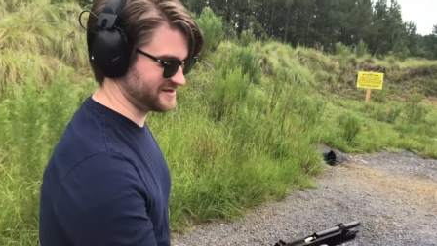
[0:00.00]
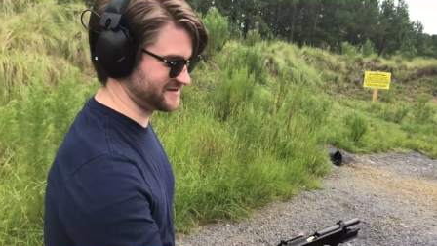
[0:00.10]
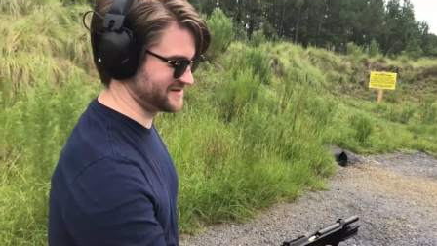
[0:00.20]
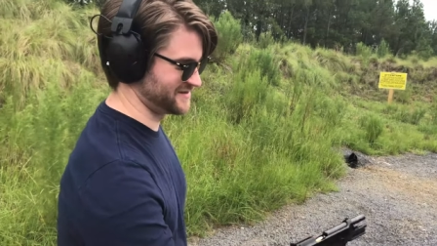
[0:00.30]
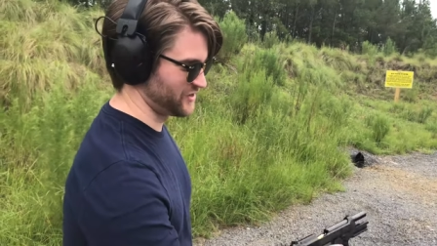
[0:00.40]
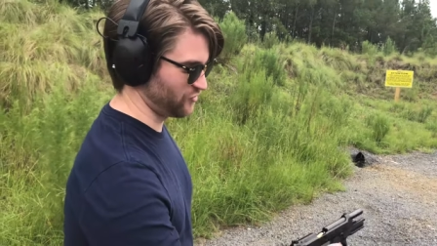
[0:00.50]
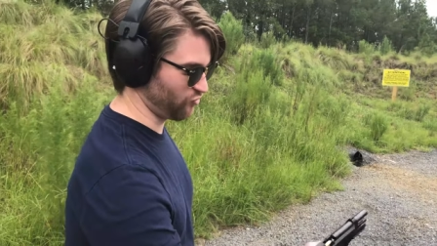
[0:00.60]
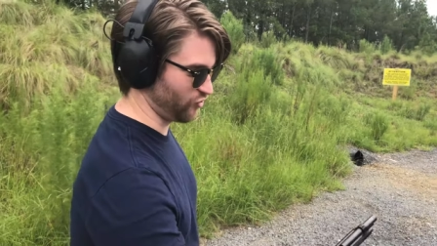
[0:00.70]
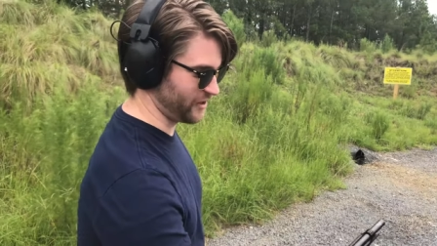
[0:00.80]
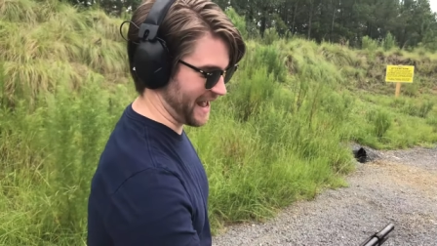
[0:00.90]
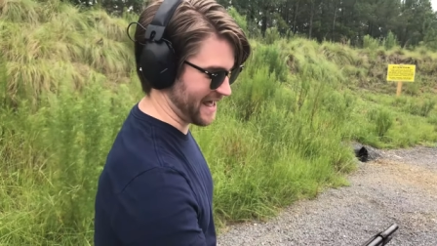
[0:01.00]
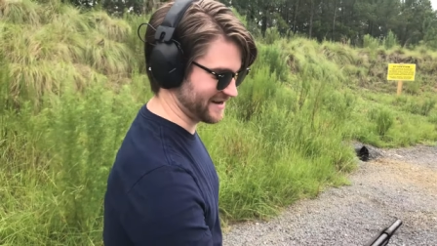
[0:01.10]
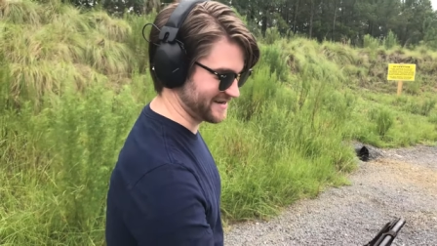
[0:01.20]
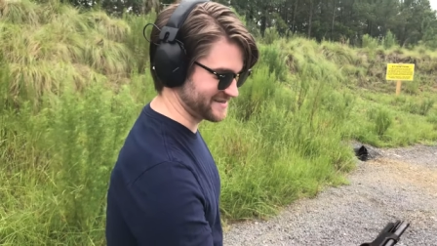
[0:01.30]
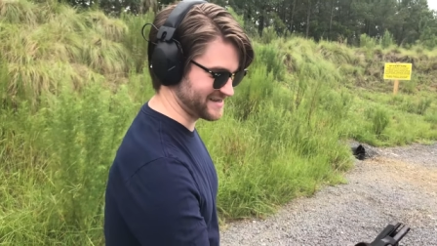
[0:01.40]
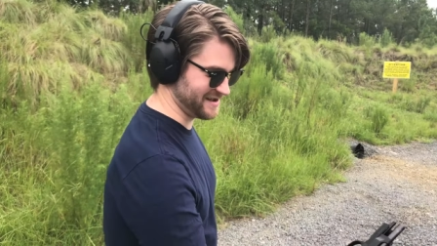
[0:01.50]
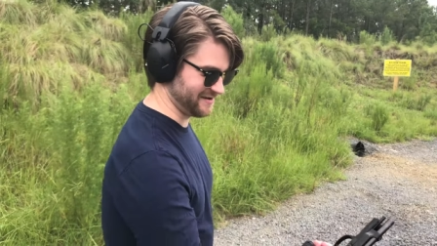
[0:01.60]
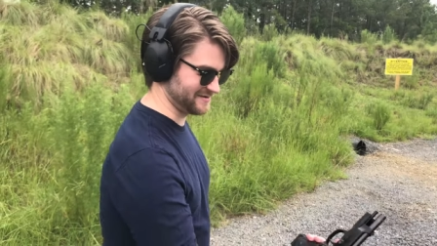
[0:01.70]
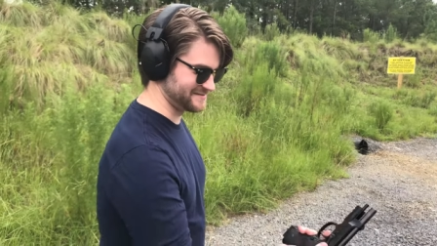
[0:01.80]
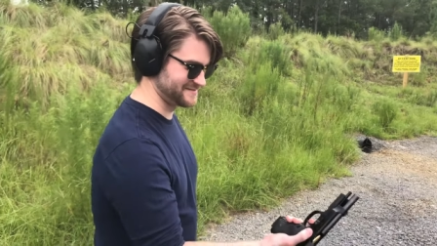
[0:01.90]
of look at it and change.
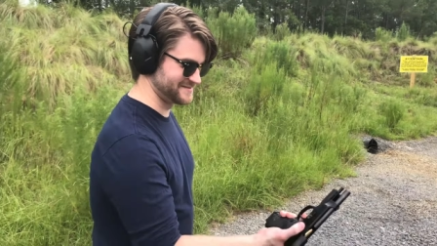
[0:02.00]
tell.